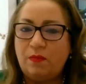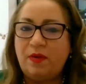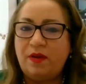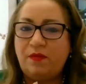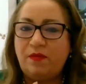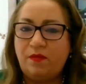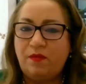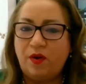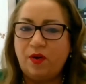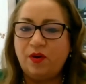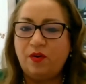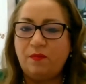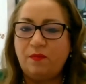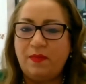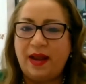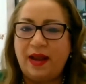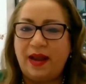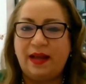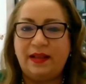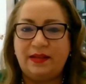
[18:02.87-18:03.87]
before you
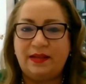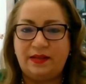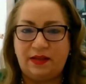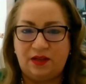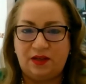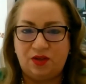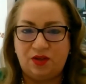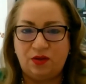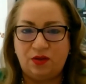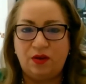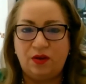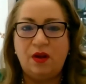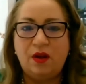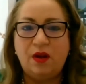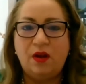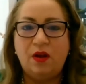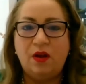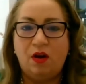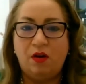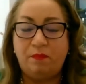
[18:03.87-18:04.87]
make a decision
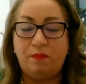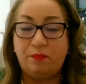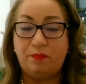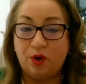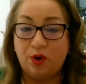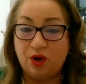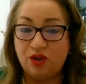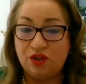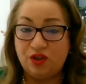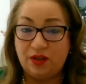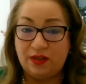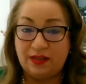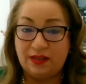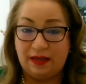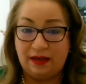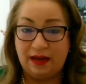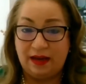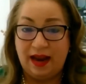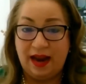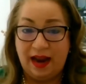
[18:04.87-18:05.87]
of
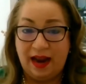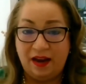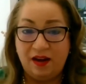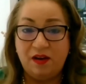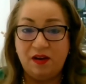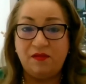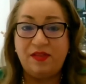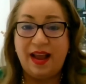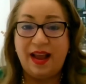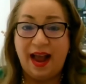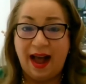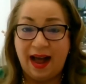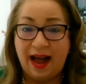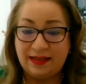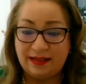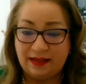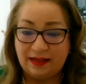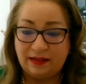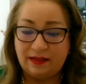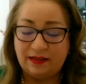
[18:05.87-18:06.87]
purchasing any of the
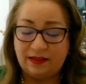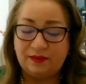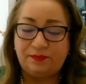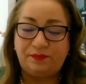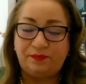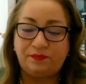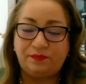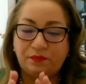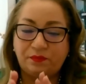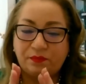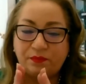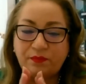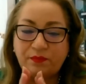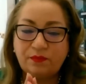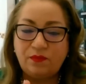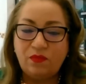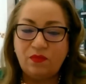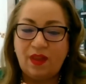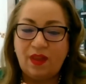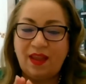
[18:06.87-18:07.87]
assets
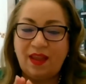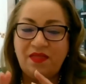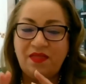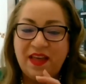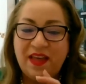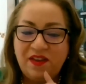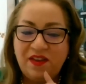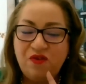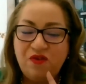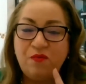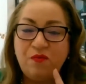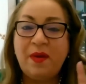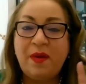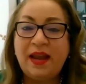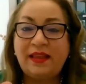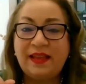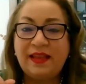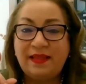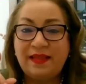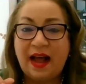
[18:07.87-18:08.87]
that you
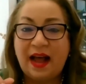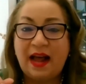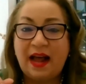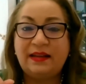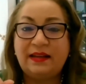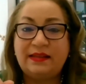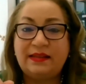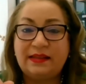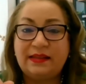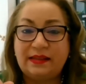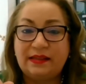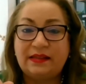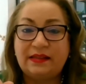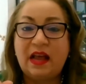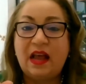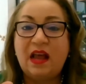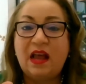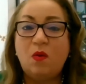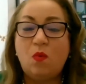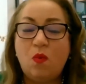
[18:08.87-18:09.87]
make the analysis.
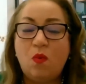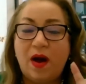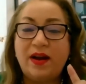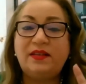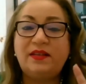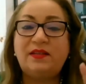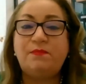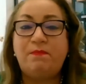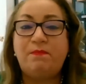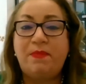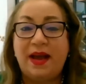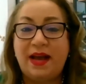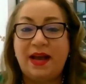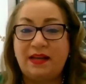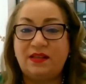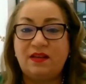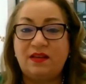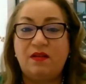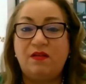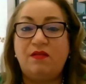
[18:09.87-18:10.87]
What is
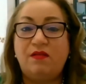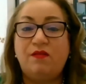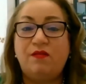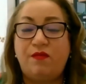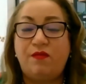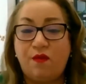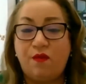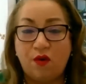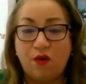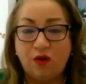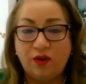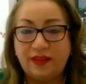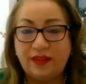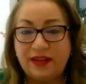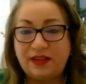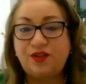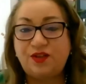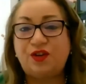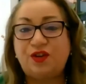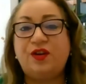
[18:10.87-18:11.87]
best for
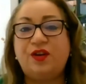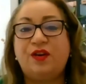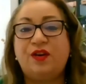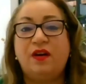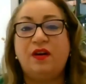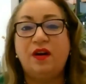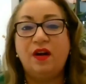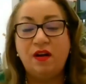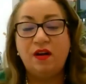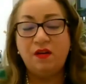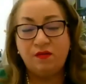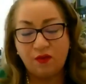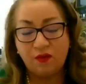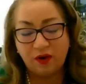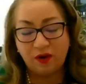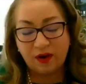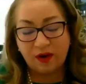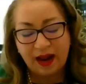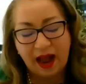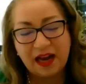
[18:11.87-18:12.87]
this year
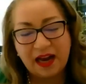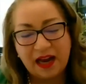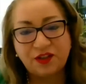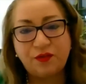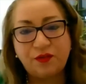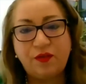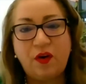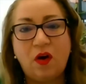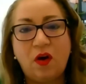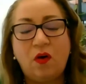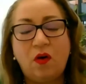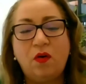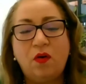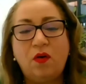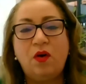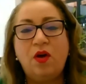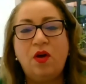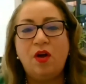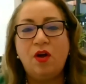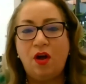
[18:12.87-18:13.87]
for cash
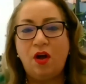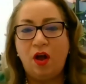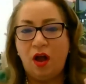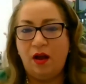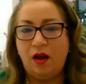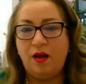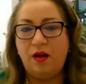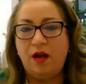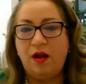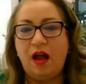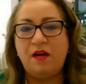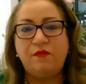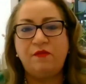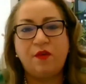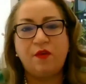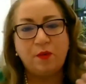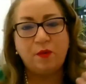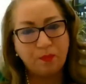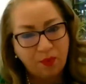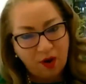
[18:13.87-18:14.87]
flow and
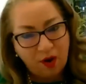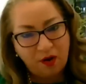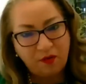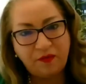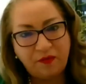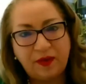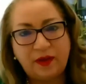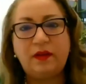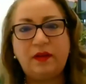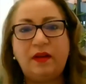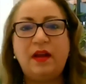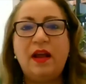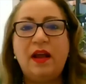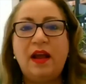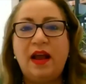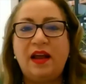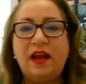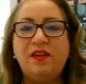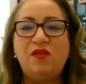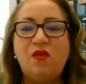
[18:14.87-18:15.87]
for profit?
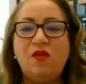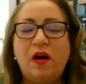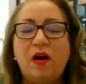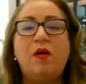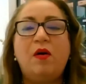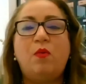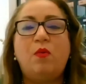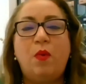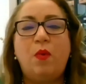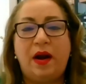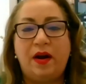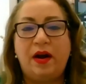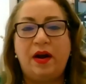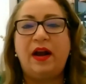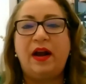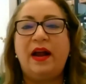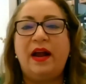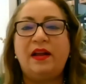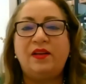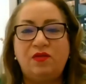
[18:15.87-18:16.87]
And you are aware
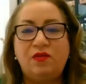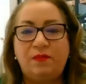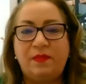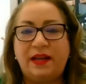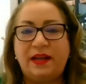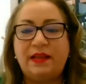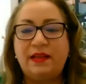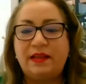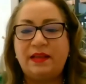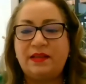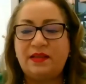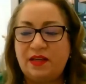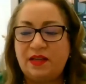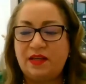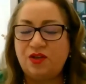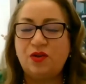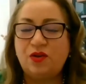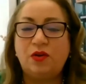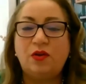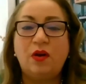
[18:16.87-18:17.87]
and you make the
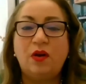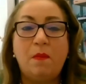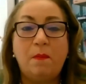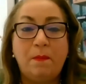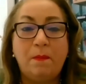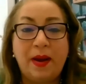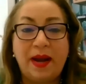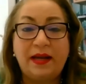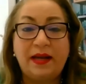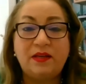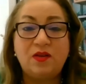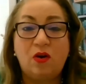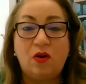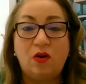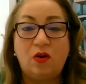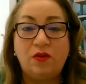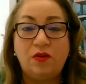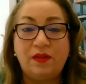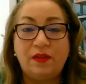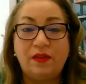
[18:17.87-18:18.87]
decision based
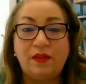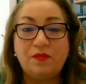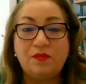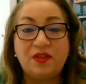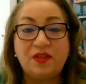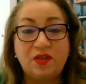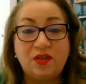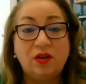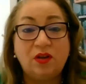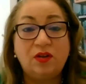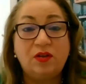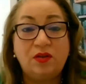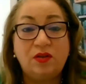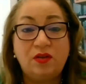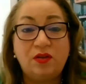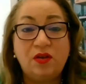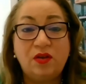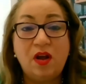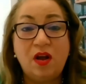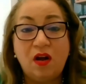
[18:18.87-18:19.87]
on the result
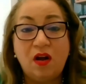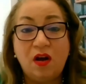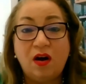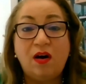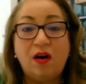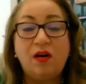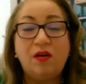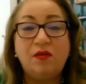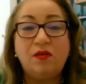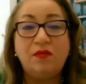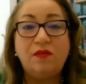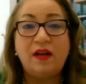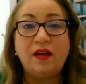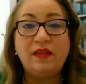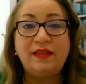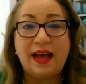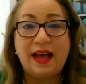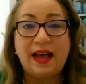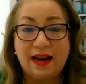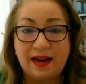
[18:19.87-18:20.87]
of
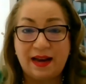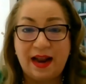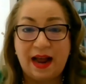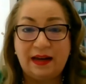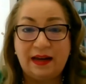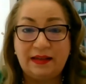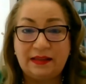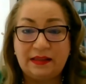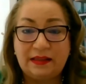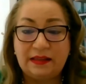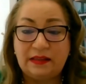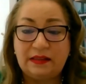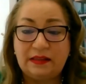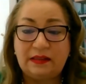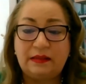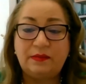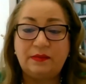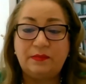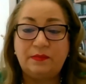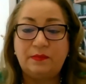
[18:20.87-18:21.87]
that analysis.